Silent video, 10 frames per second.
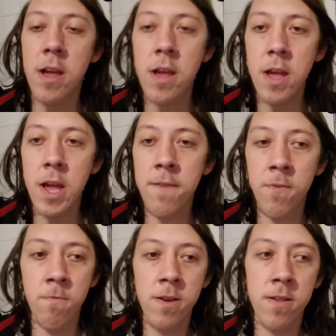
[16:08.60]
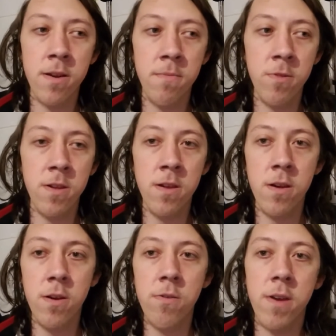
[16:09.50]
have a reasonably
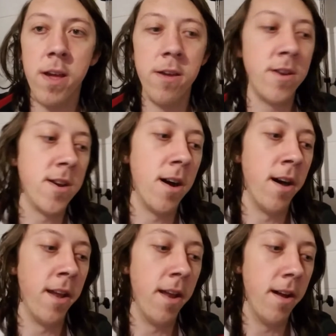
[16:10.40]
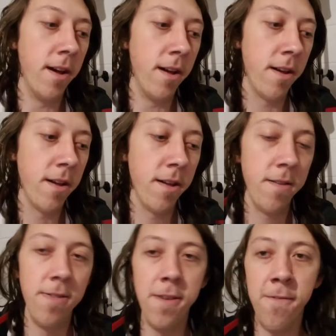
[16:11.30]
okay shot at
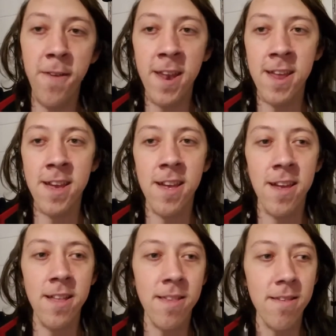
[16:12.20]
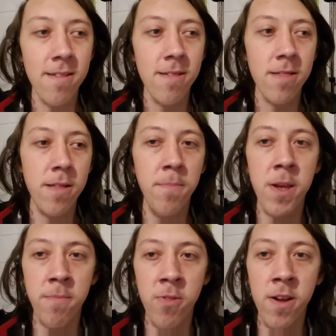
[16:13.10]
defending against the big
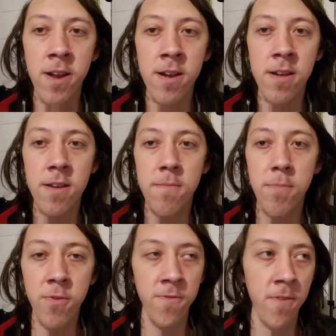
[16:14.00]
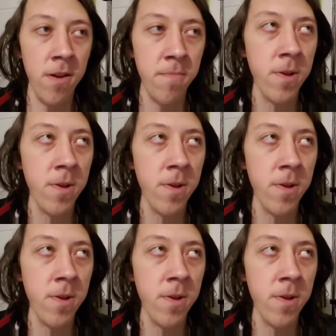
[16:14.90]
blind post flop.